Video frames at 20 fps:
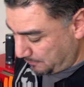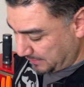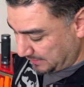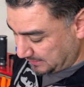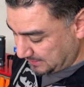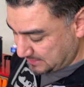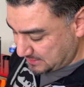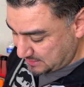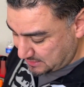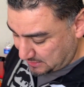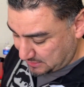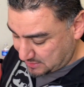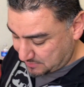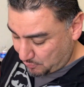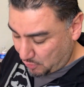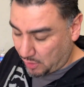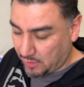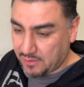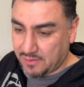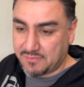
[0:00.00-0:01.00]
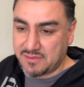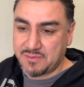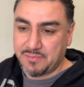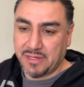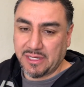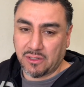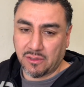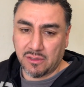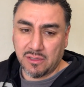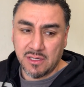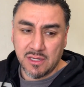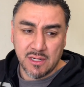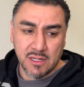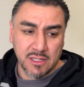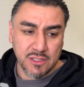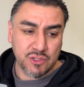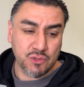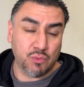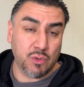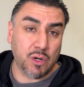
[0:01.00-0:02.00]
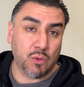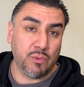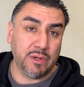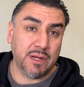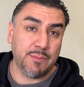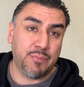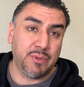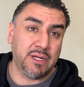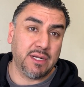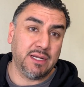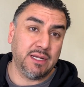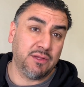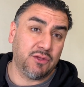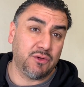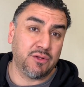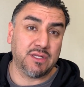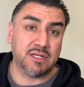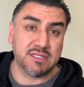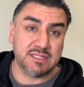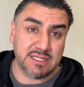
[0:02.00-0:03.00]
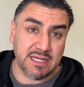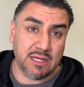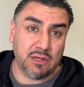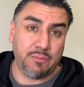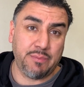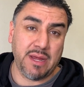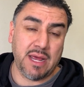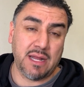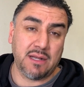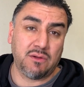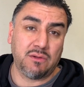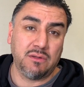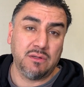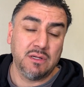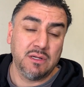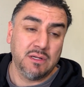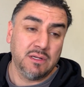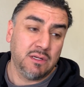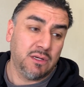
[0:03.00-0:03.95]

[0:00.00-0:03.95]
But this is a small enough speaker to where we can put it either in the sail panel